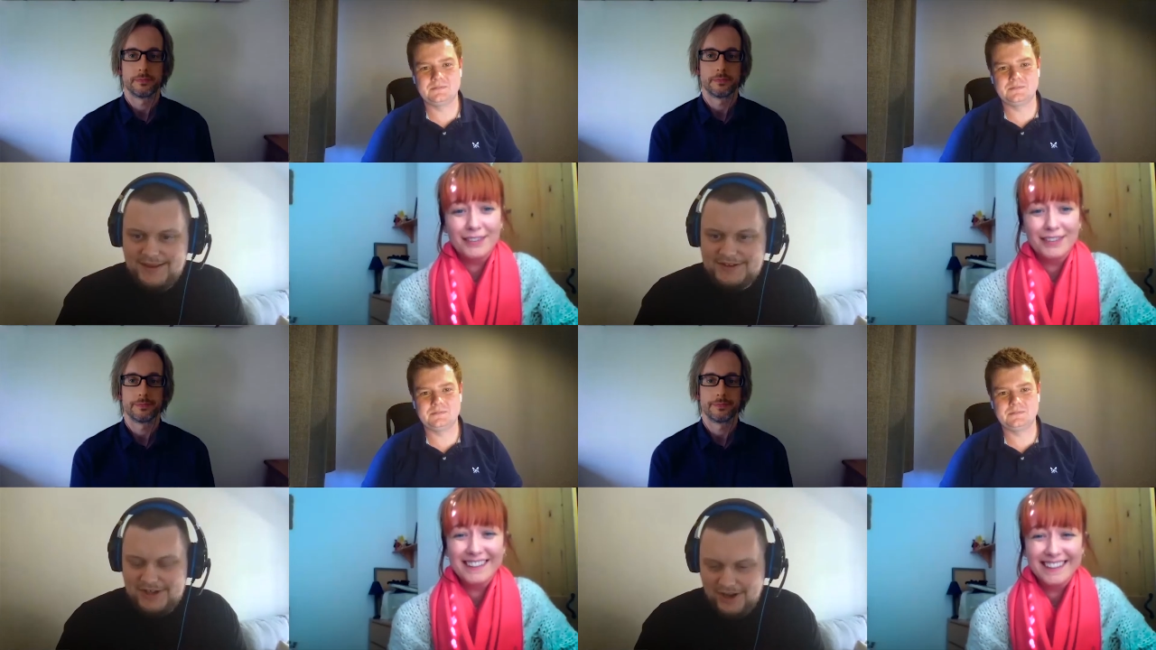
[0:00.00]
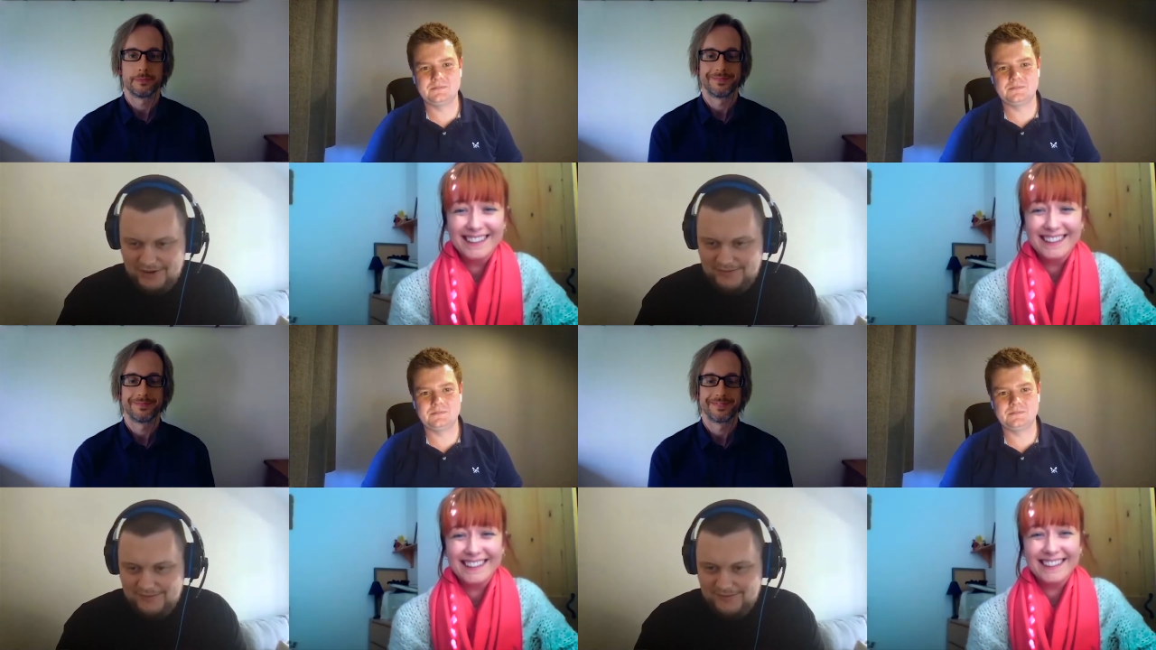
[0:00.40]

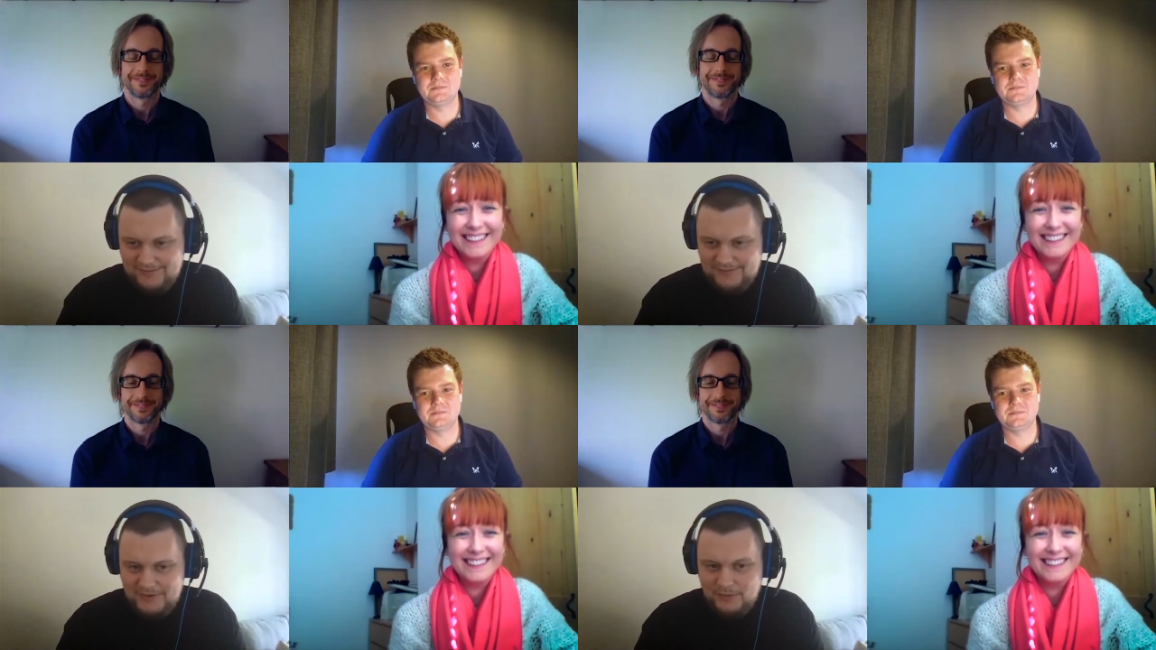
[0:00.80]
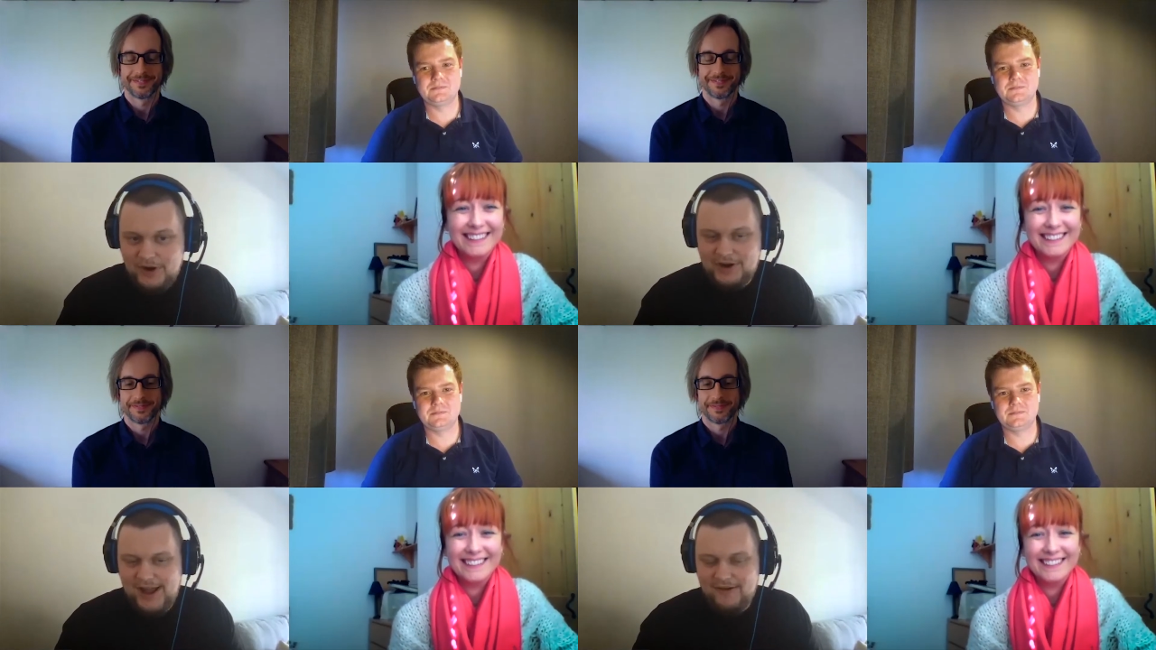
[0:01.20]
Speaker 1: So we're
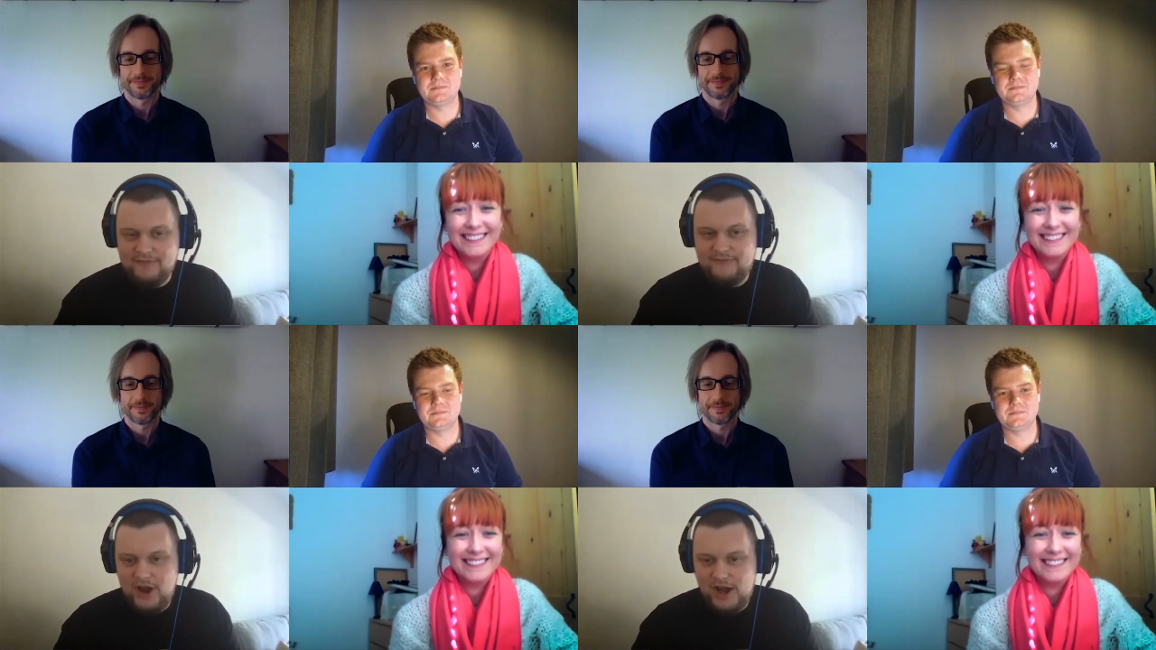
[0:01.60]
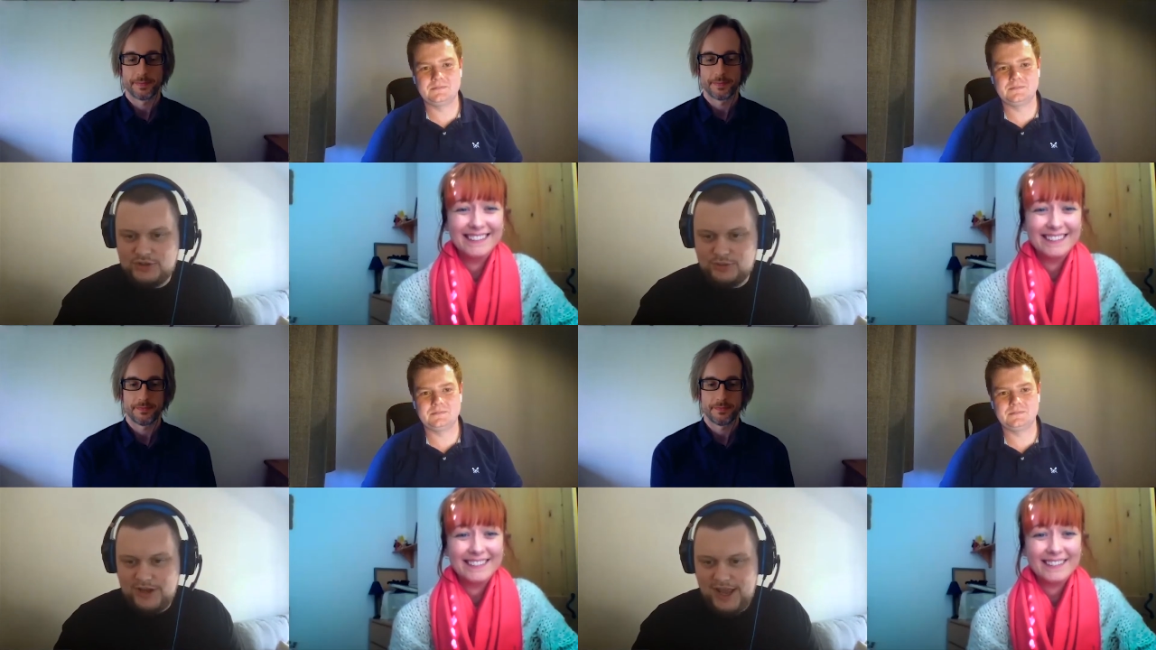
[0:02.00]
going to have a
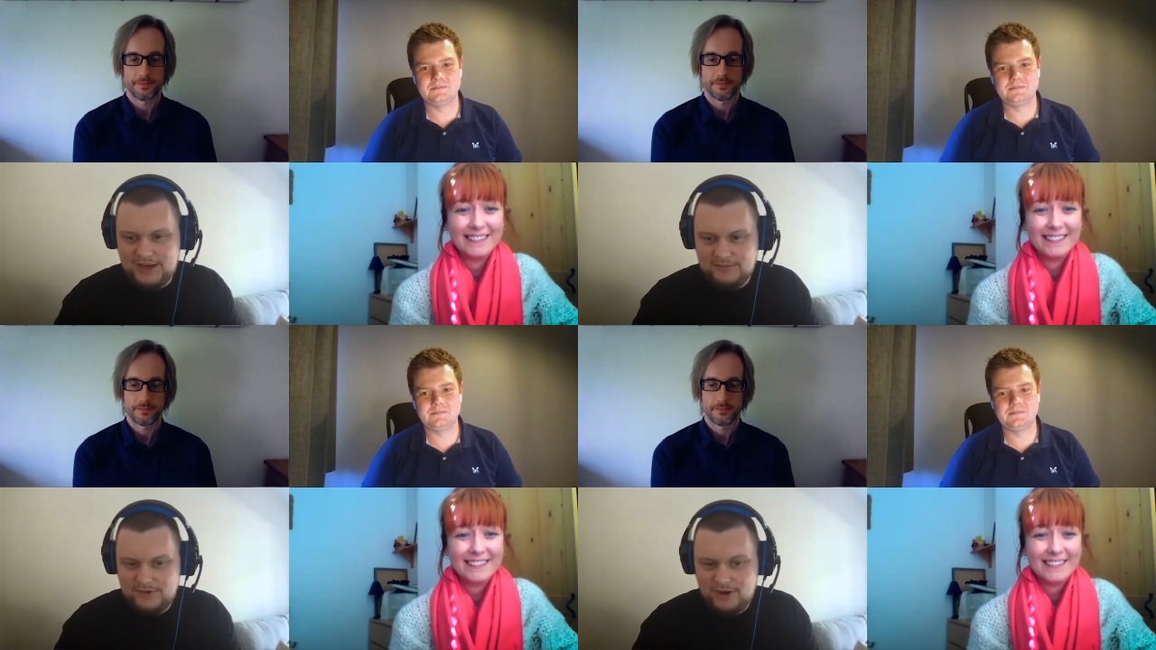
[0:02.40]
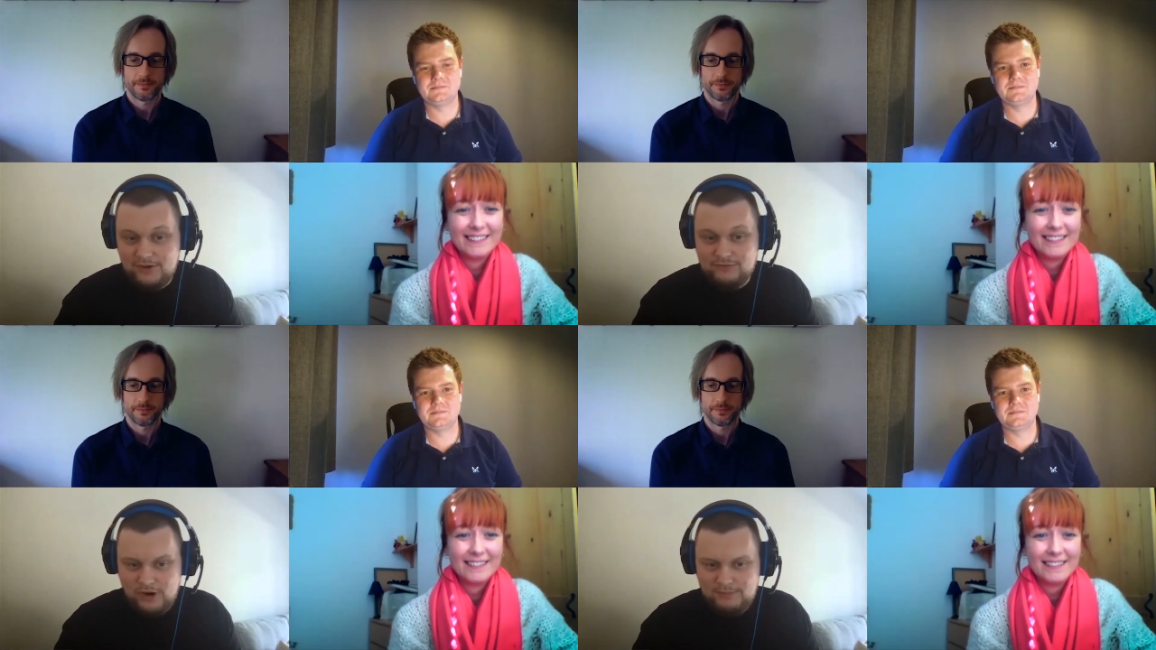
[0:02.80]
virtual game
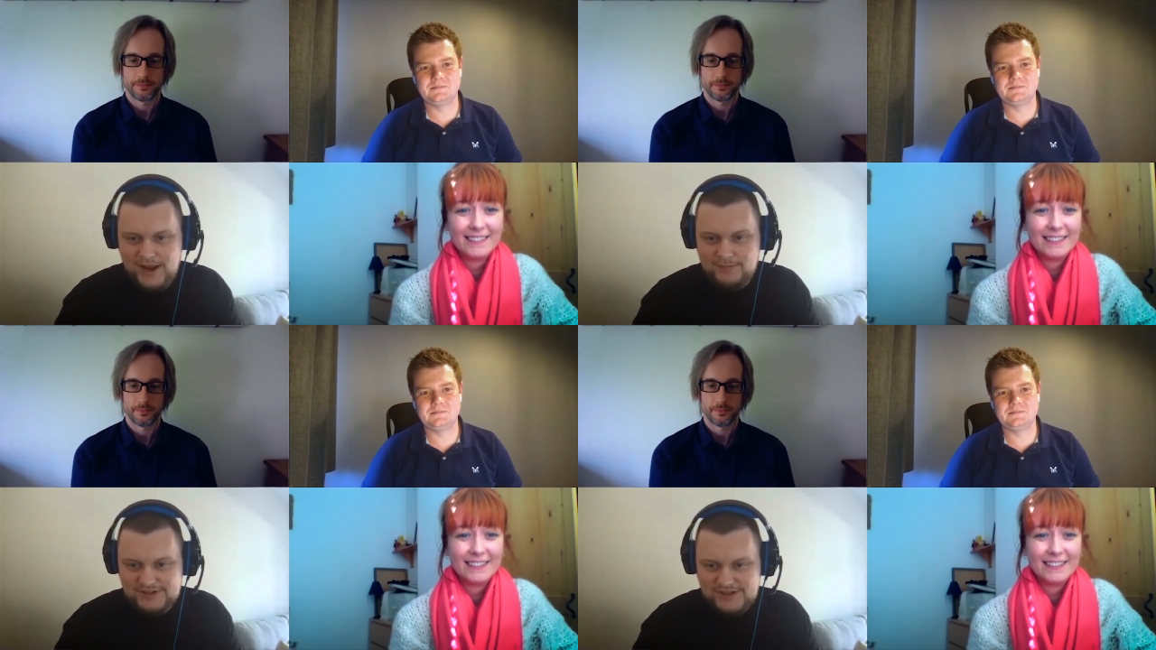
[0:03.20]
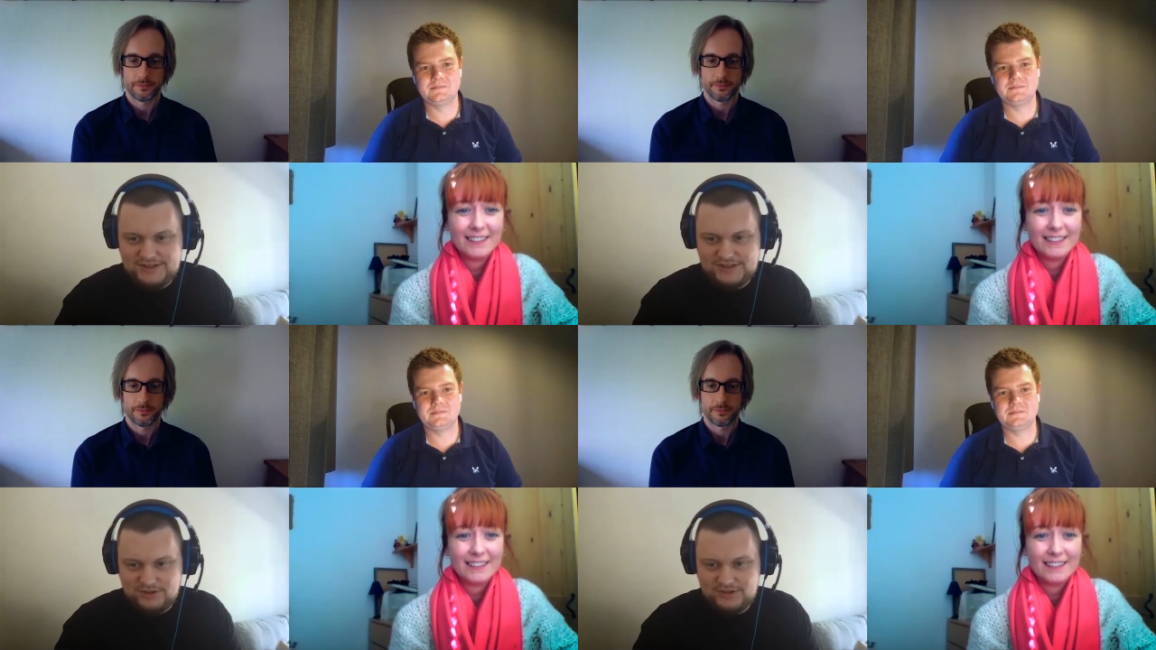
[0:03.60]
of rock, paper,
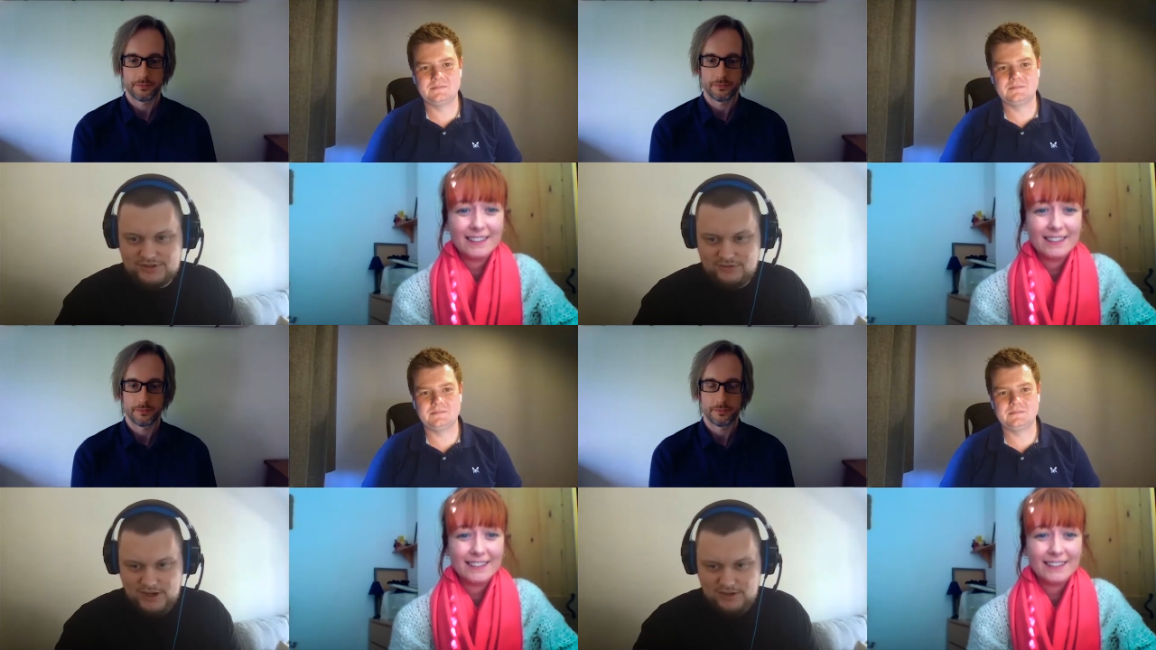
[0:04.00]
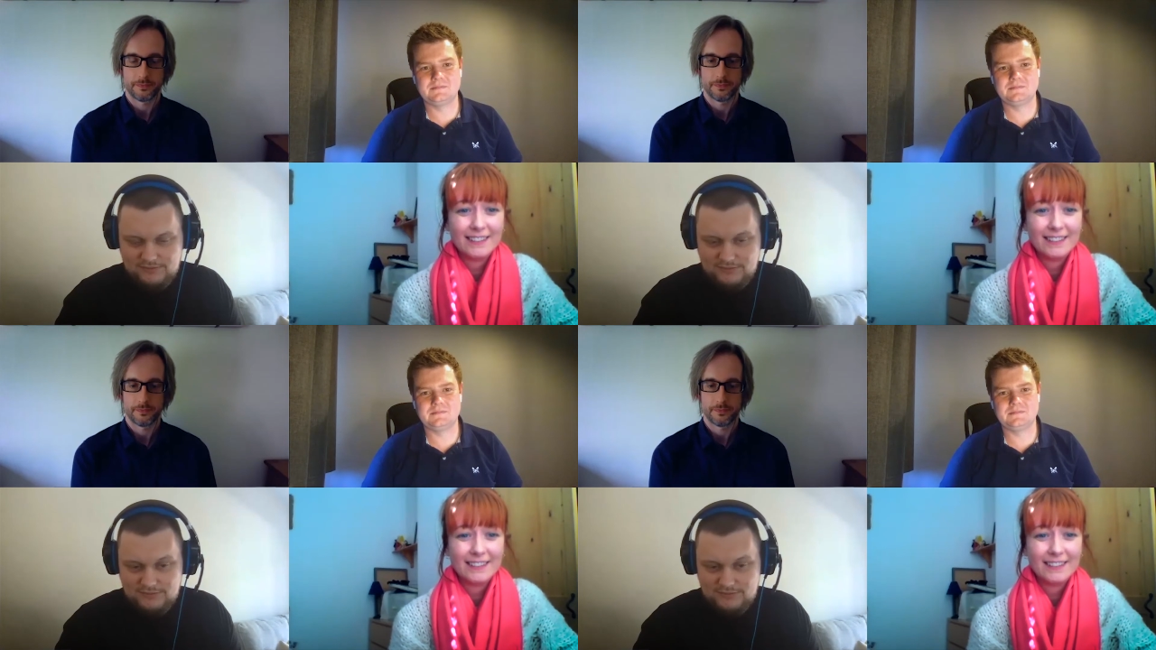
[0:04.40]
scissors on the screen